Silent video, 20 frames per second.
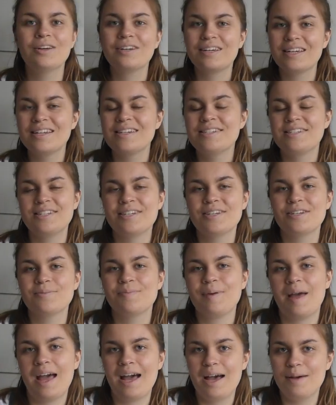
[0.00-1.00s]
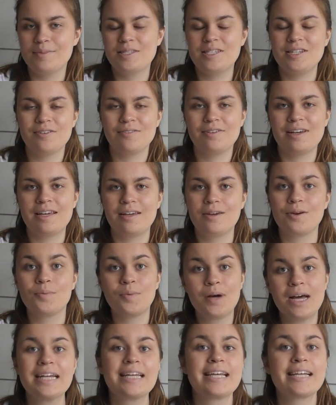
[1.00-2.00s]
Look into perhaps
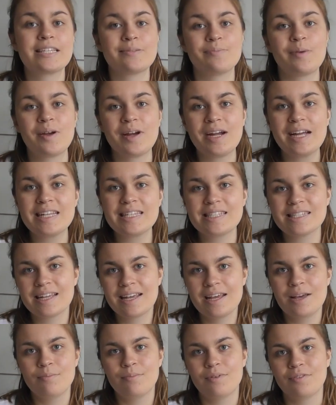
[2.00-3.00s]
doing work experience